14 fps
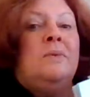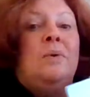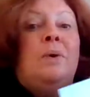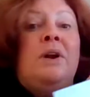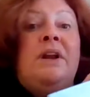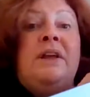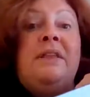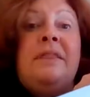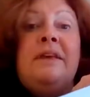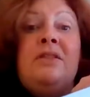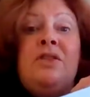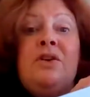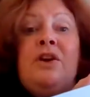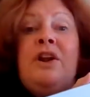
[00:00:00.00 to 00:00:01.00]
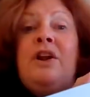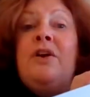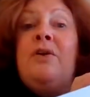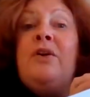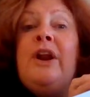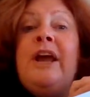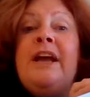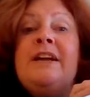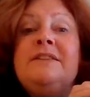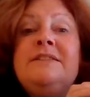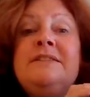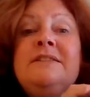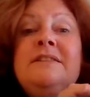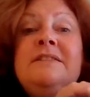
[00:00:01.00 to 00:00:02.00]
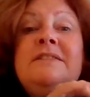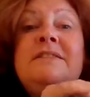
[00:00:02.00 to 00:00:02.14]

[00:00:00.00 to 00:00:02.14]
Where do you think they're going to go next?